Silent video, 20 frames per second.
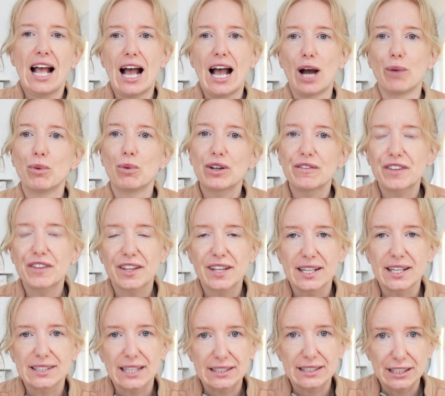And one of the
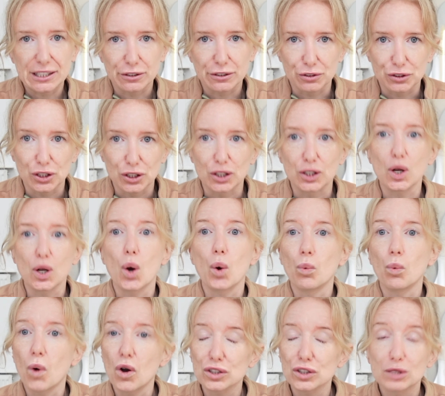things I decluttered
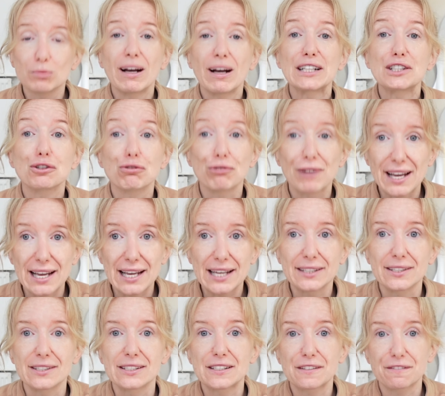was my
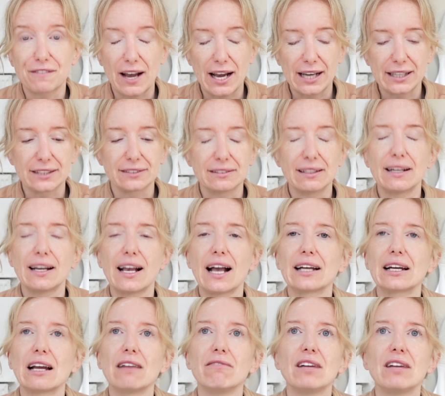trainers finally,
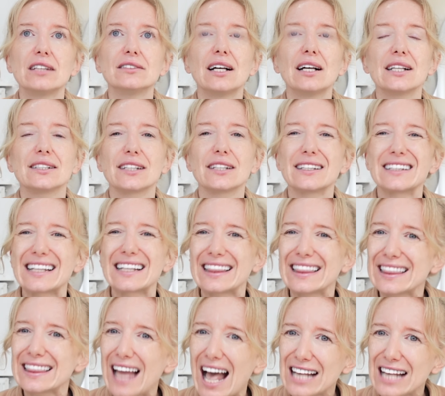and I realised that the
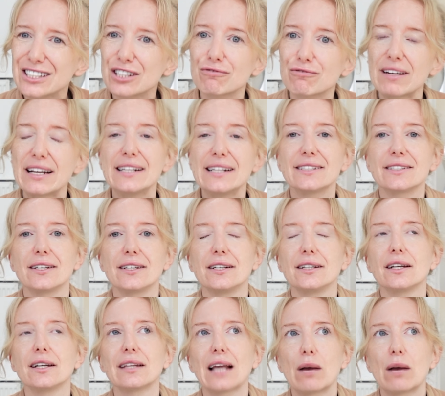last
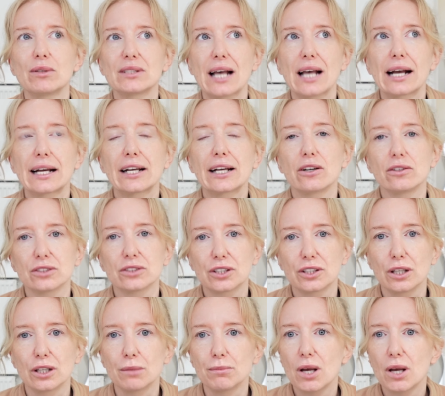reason that I was hanging on to
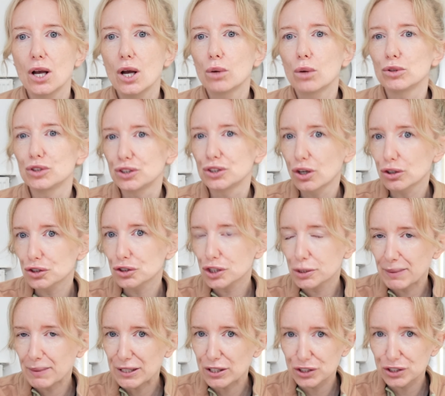them was not just
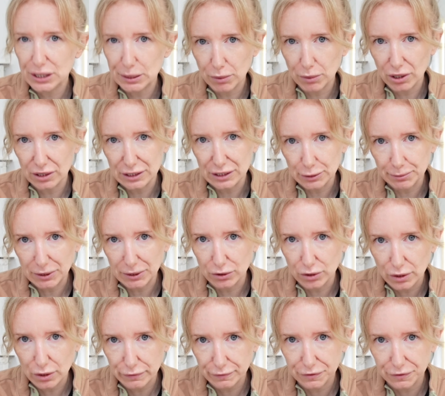because they were a little bit
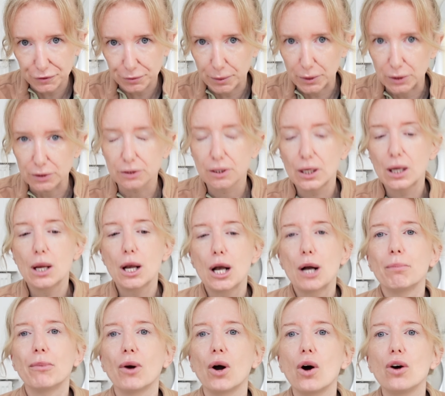uncomfortable,
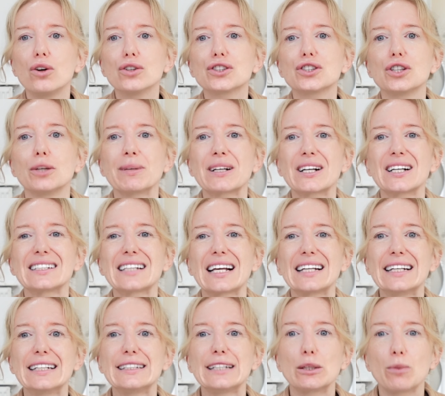but also because I
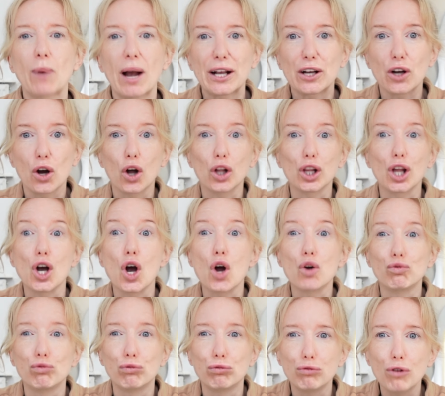needed what I call a
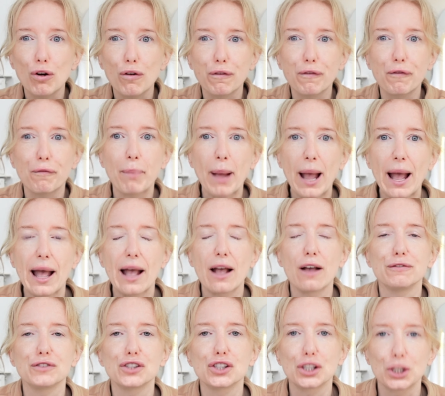rough pair
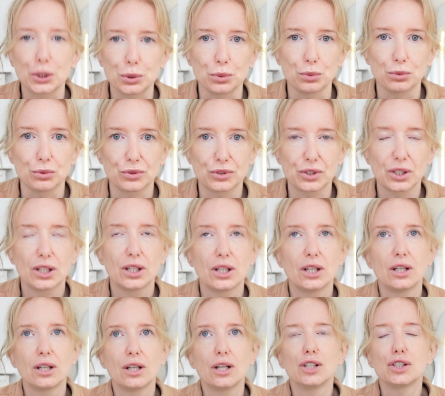of shoes
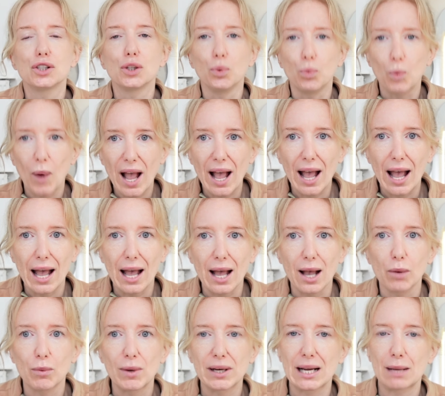to
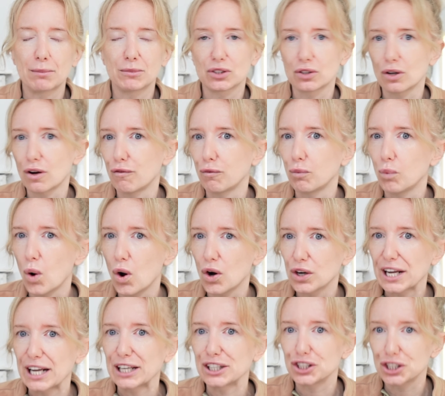wear when I'm sort of
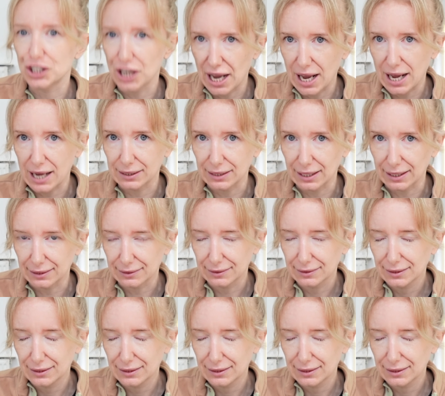walking Charlie.